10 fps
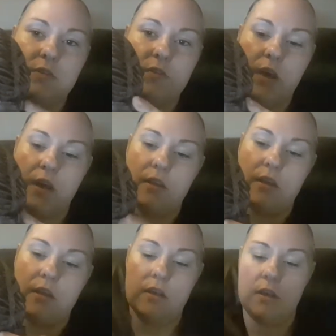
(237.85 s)
you've got
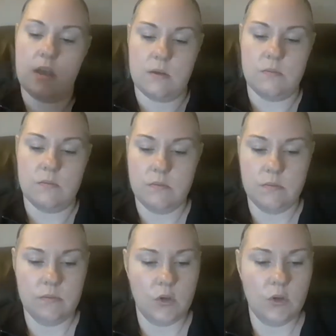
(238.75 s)
the
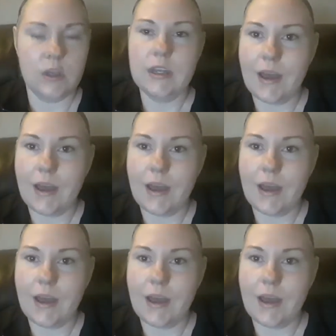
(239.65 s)
hook and